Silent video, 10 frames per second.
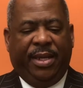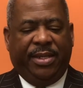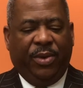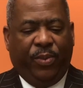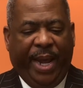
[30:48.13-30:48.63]

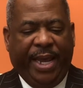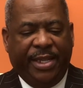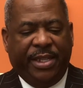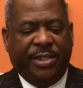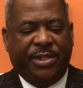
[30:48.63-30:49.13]
The
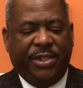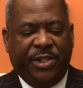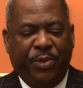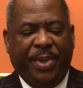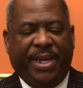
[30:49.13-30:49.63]
way that
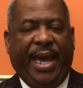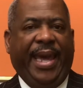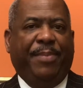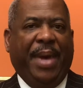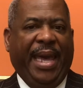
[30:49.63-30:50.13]
you
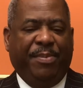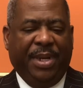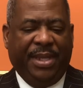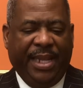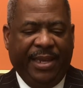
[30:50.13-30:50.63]
became a
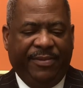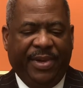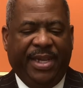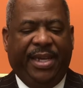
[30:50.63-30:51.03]
believer